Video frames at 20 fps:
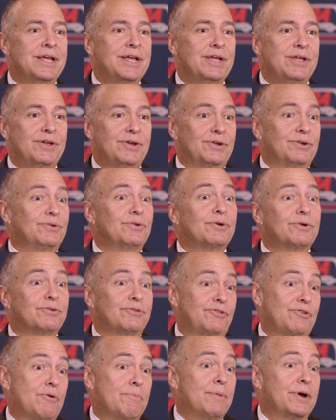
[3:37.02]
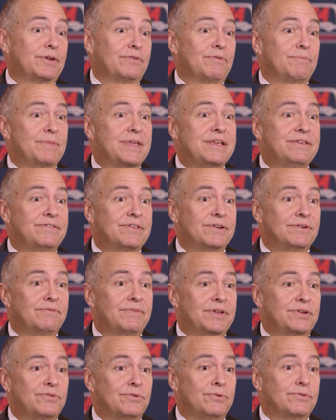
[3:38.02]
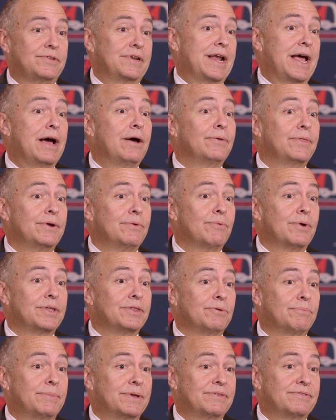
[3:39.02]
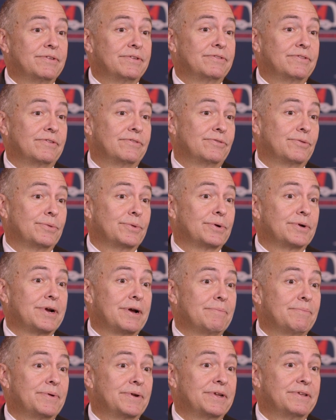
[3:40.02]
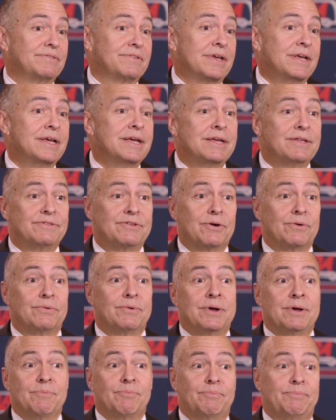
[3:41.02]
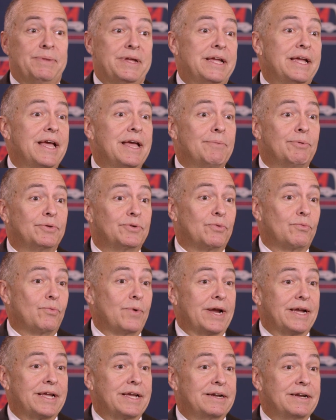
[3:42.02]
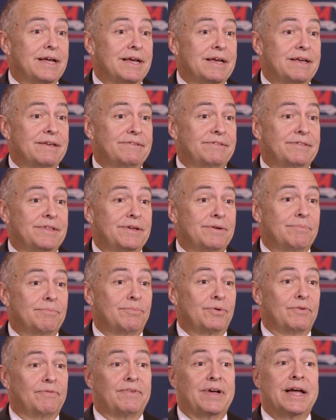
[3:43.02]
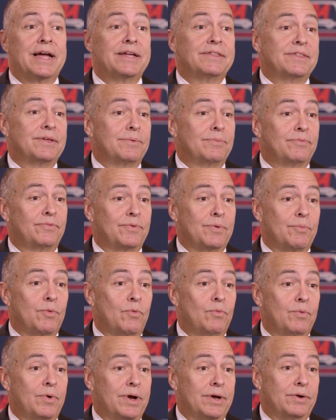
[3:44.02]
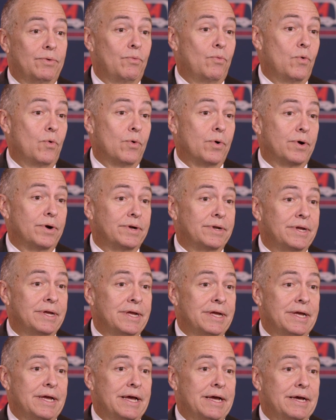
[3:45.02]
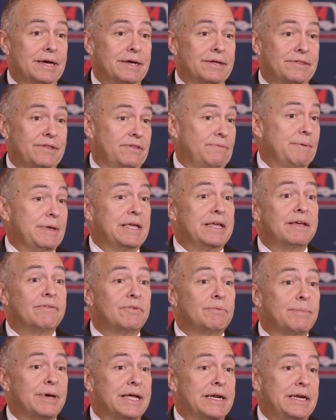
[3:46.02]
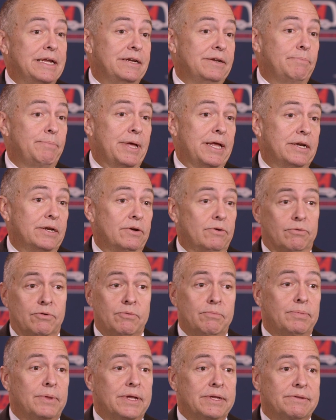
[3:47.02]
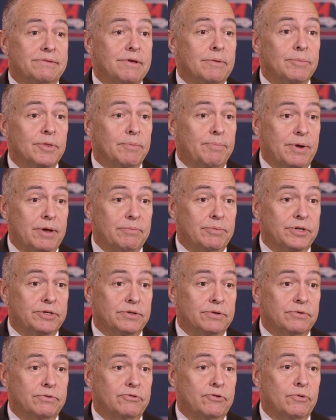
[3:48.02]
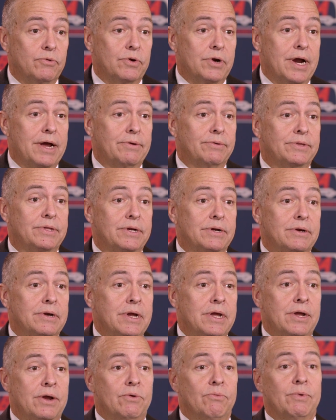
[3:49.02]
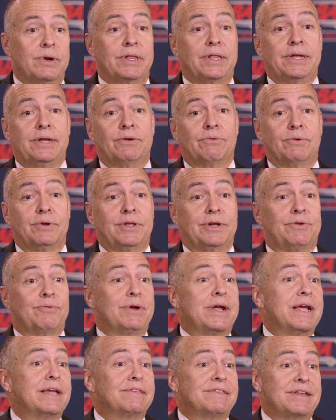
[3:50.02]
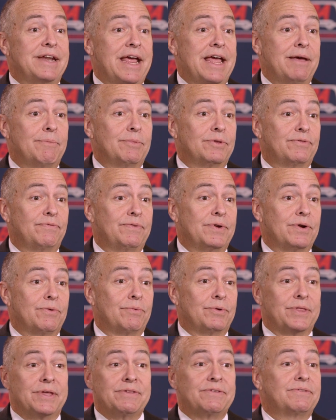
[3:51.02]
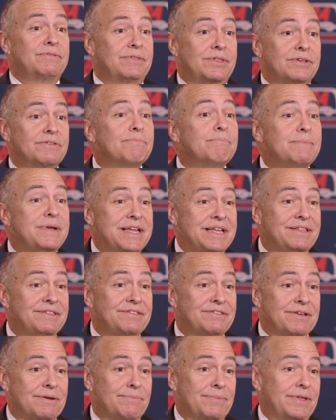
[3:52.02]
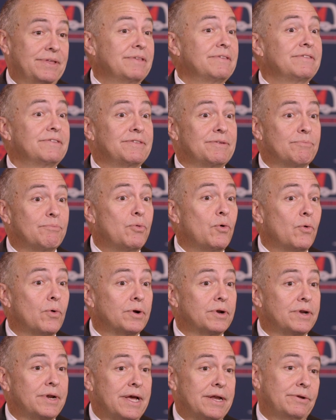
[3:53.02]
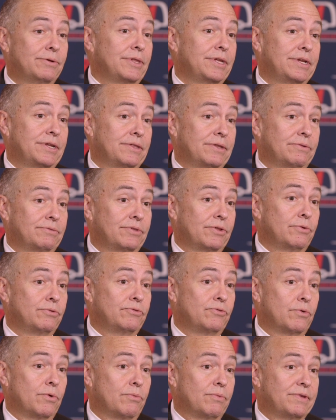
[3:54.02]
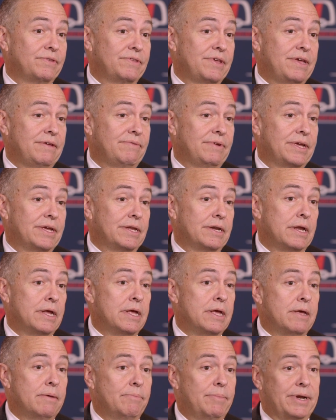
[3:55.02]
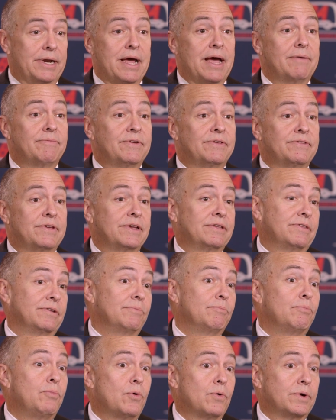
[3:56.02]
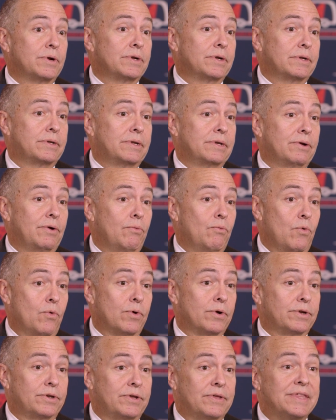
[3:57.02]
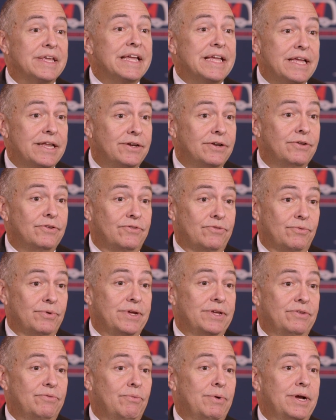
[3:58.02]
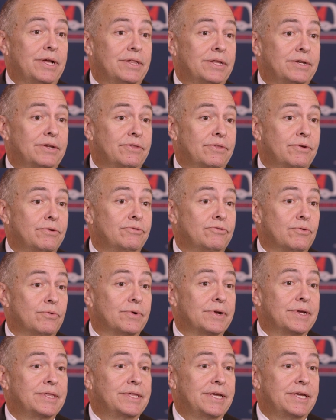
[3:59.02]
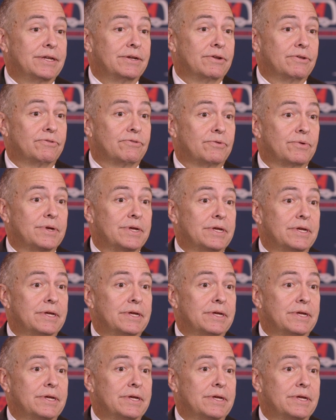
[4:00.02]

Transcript: You can learn so much from these individuals and how they run their businesses or their companies. So being able to recognize them, provide them from an award that's being given by an independent group like some of the publishers who are out there really creates an atmosphere where this means something. This is important not only to those who are receiving it, but obviously it's an important award to the industry as well and to those who are in the industry.